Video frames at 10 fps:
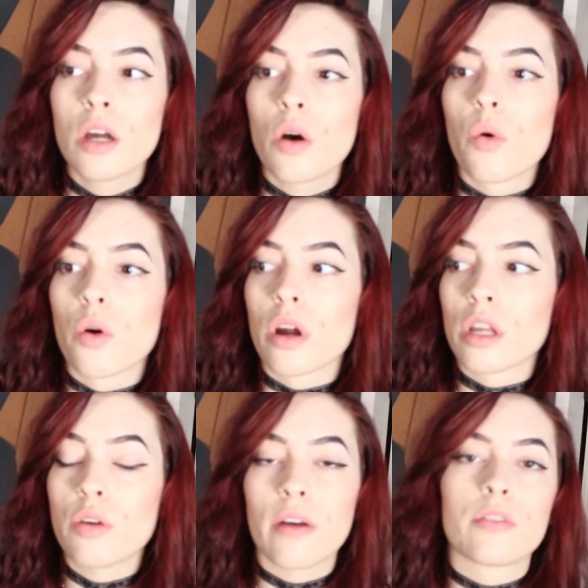or
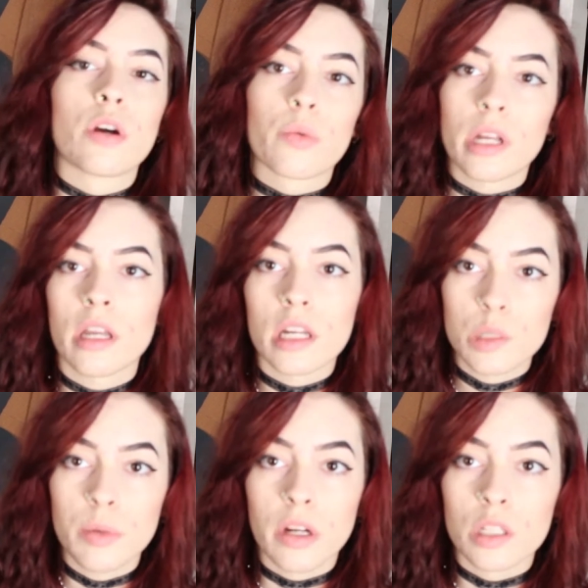you have no rigging
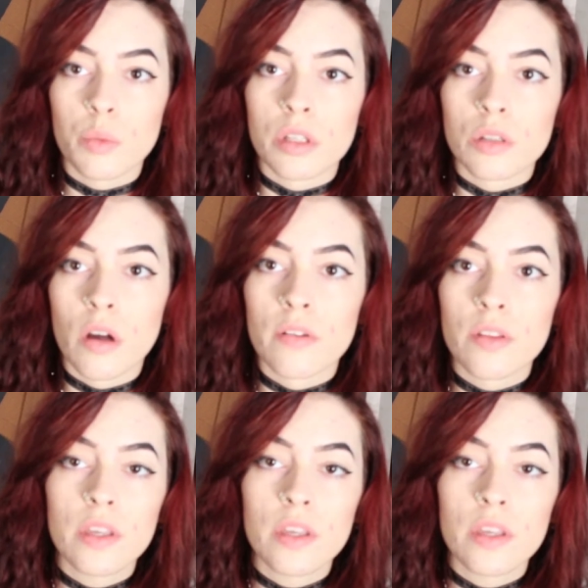experience whatsoever.